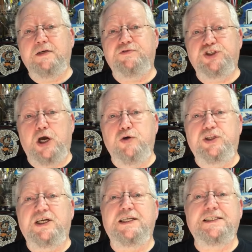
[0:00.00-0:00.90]
of showed
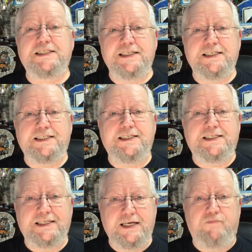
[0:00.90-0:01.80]
the
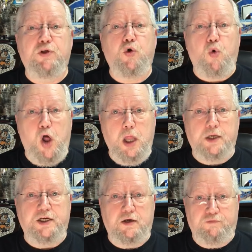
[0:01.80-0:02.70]
consistency of the
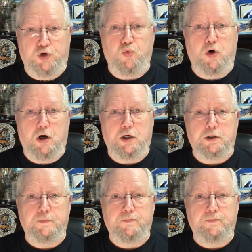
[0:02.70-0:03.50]
quality of your work,